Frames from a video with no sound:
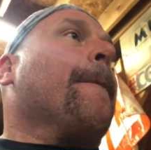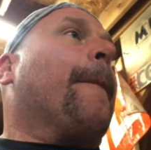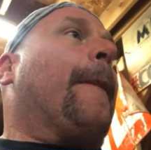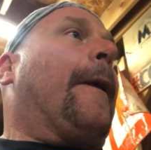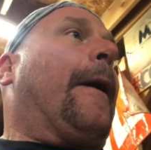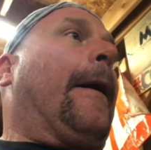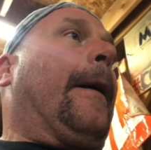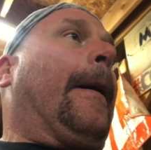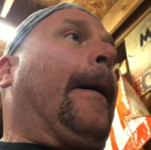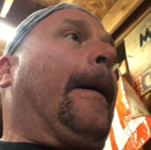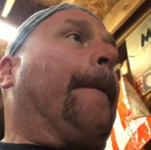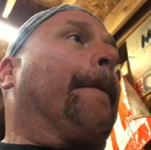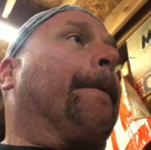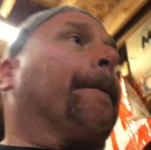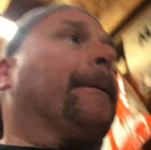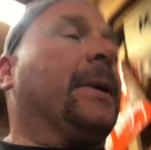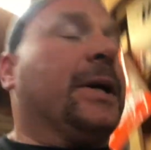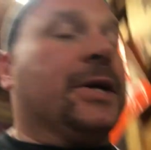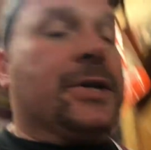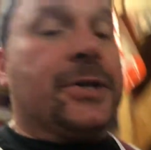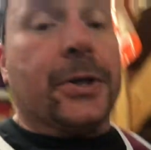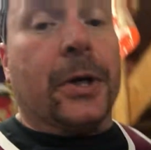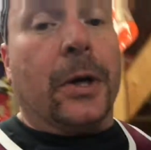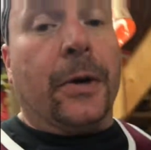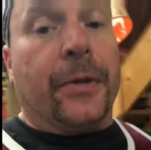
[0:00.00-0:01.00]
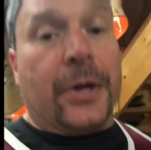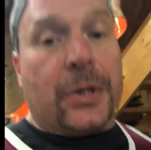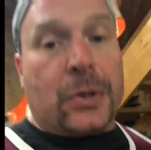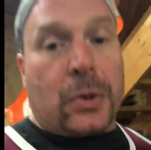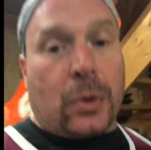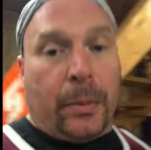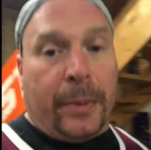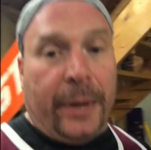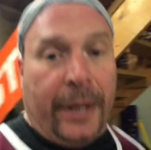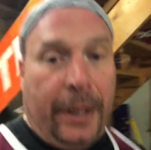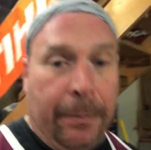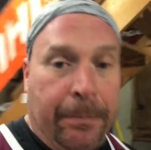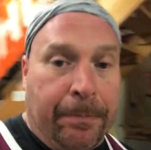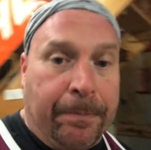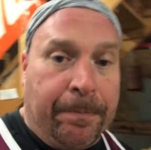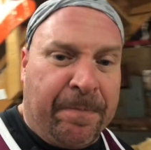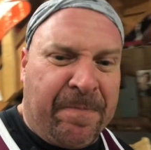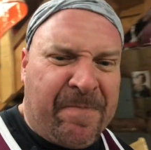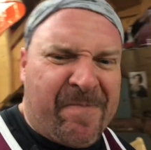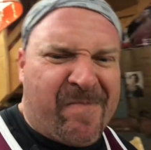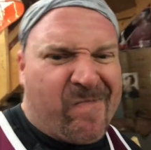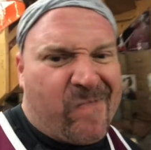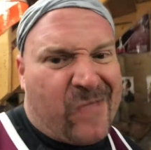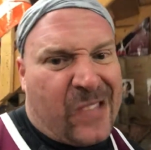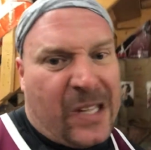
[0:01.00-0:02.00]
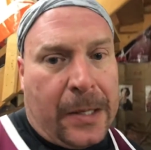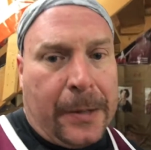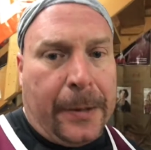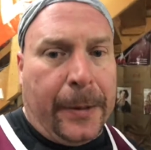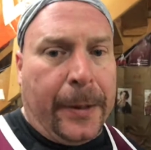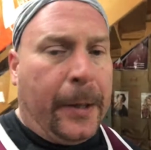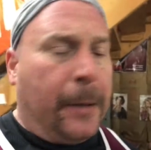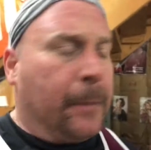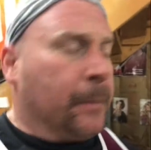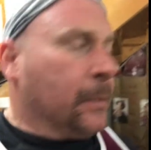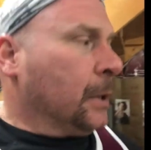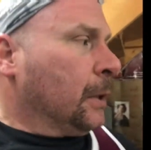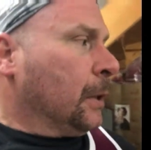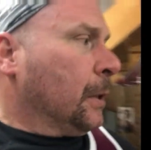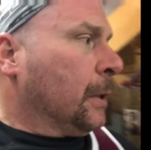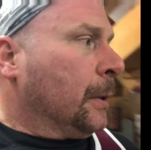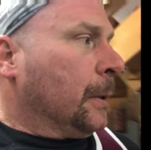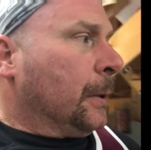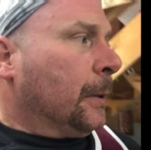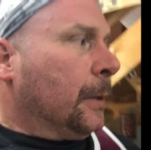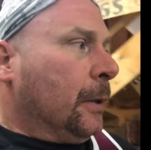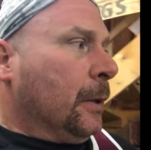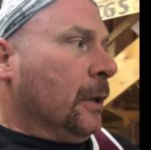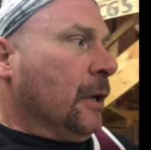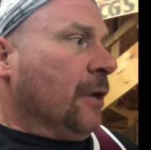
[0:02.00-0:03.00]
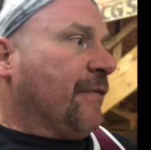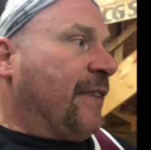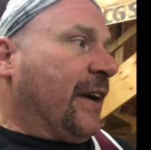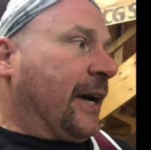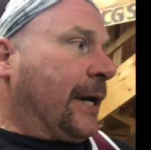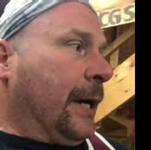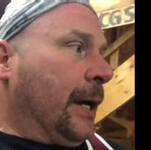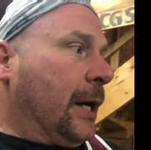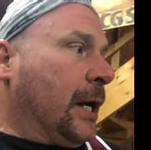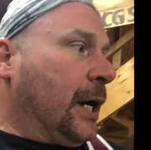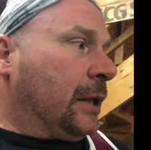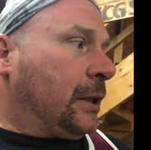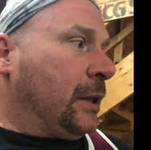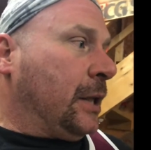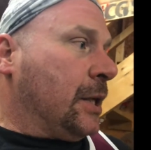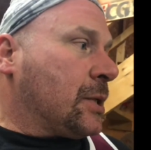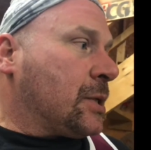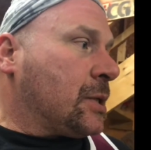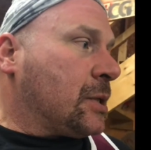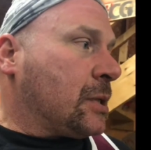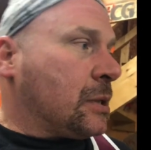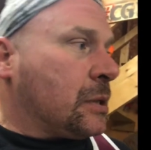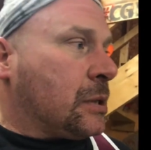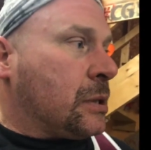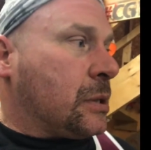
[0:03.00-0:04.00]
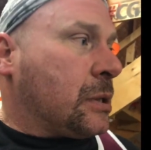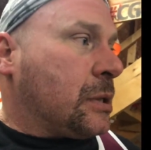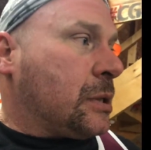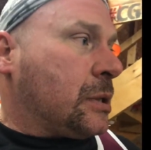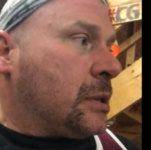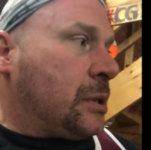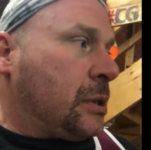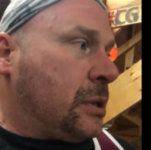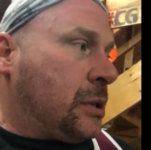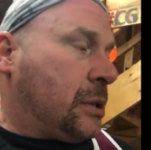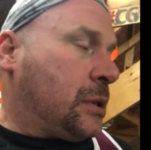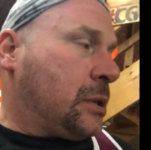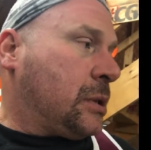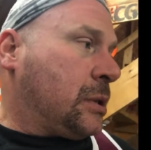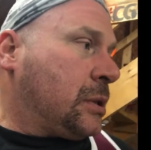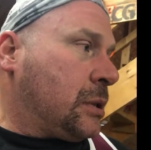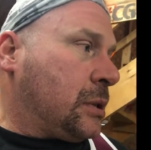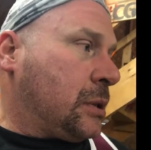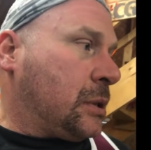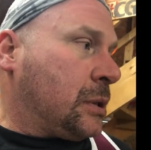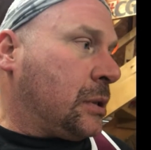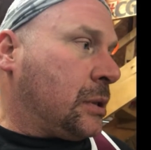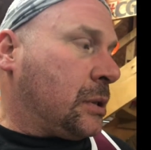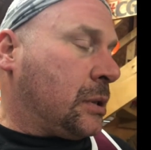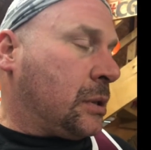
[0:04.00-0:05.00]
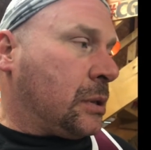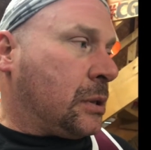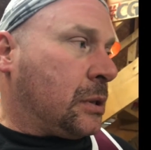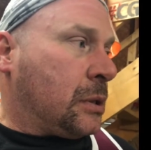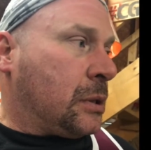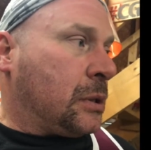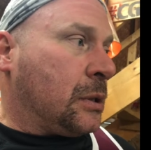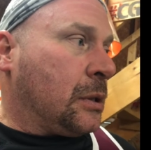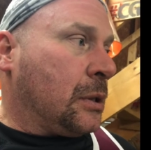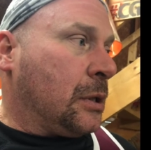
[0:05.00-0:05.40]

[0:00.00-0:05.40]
Um, and so this will be, I don't know, if I can cut this